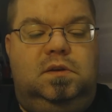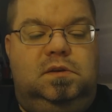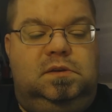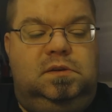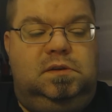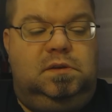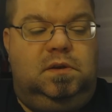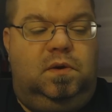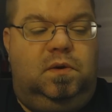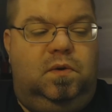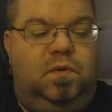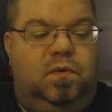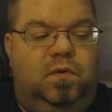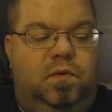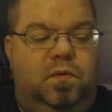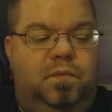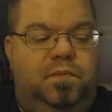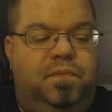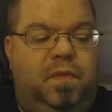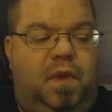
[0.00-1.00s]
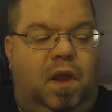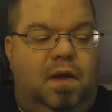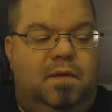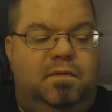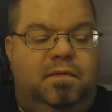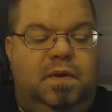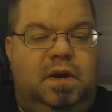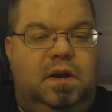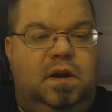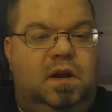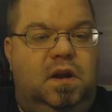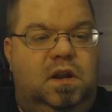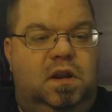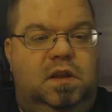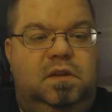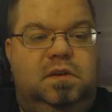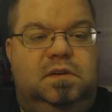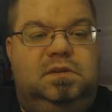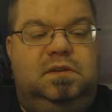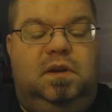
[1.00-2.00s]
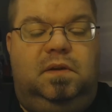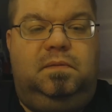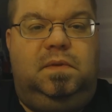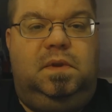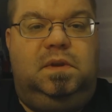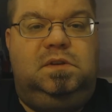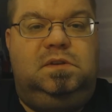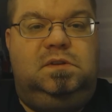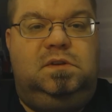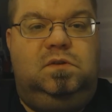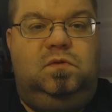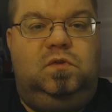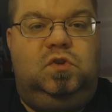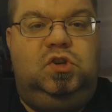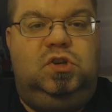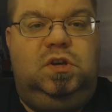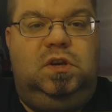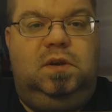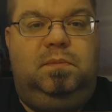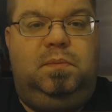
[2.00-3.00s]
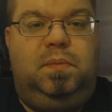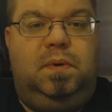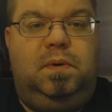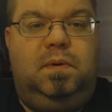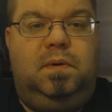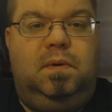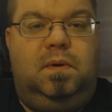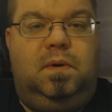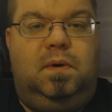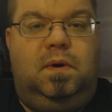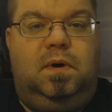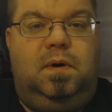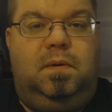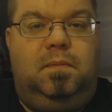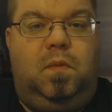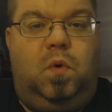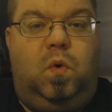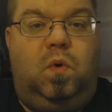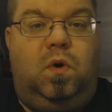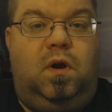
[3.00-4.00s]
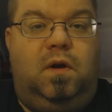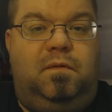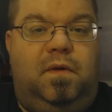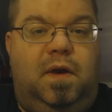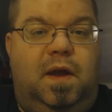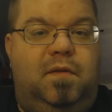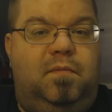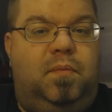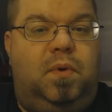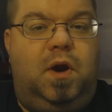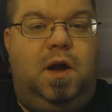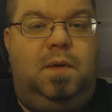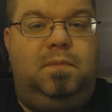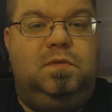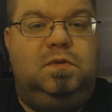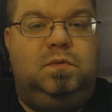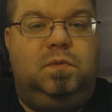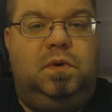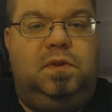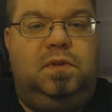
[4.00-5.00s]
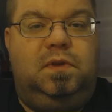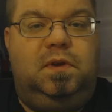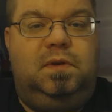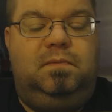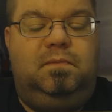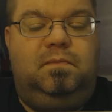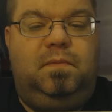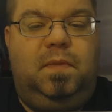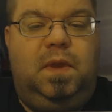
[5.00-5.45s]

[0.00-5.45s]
So I figure any of the stuff that's too cheap, or if I have problems with it,